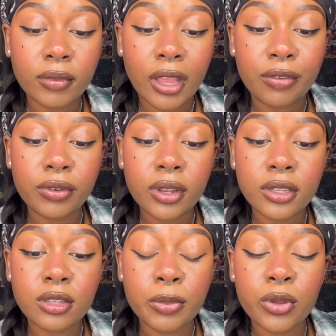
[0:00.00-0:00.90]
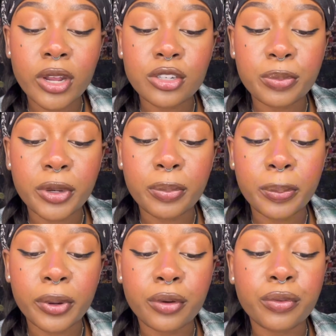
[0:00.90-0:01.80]
I feel like some of you guys are being
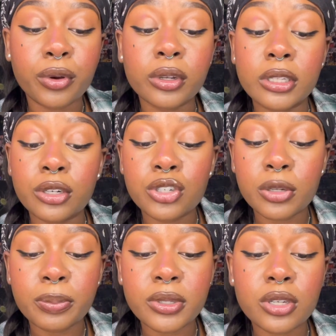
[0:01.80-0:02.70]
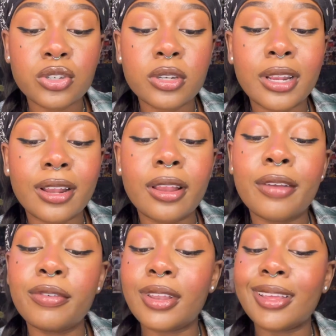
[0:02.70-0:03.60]
prepared for a leadership position, and I
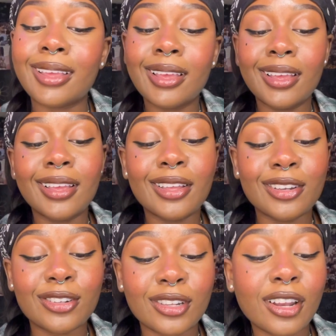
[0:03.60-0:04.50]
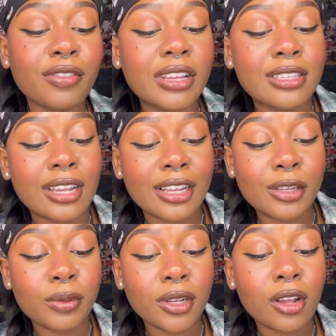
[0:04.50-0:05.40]
feel like there's a lot of
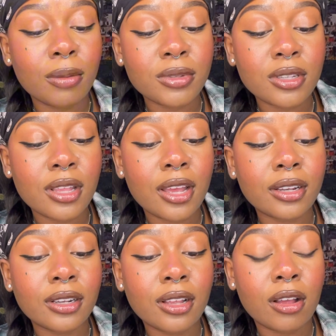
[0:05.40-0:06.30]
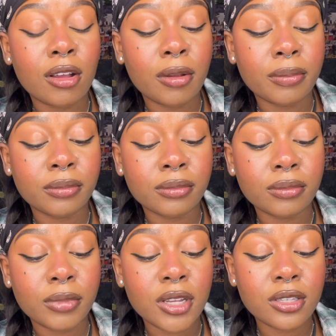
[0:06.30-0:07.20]
anxiety when it comes to that,
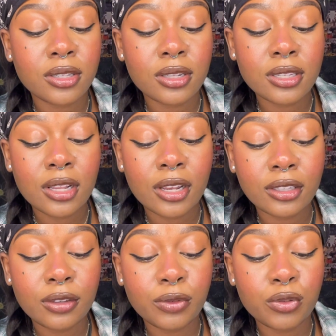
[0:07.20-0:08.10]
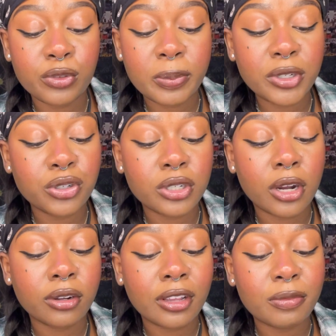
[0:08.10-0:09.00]
because this collective, you've spent your
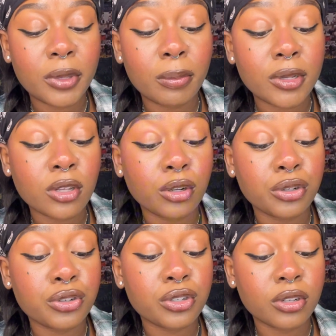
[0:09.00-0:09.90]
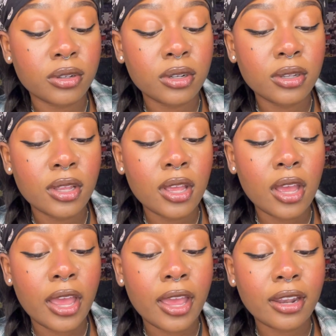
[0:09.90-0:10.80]
entire life being misunderstood,
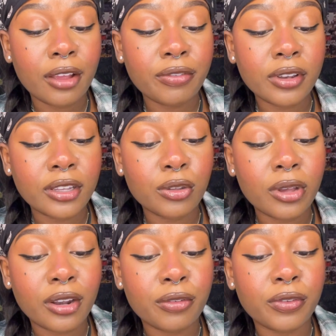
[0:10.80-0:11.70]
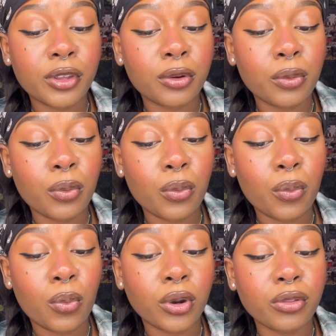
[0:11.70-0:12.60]
and I feel like you kind of fear
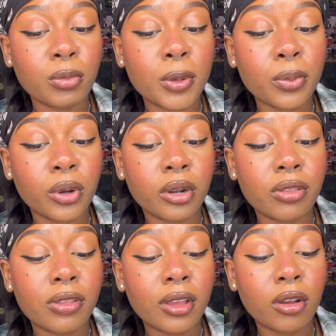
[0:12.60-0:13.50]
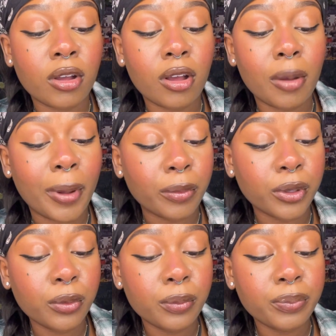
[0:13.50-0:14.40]
what other people are going to think about
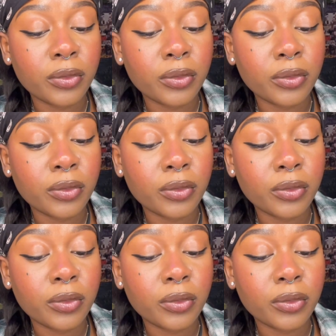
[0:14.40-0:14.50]
you.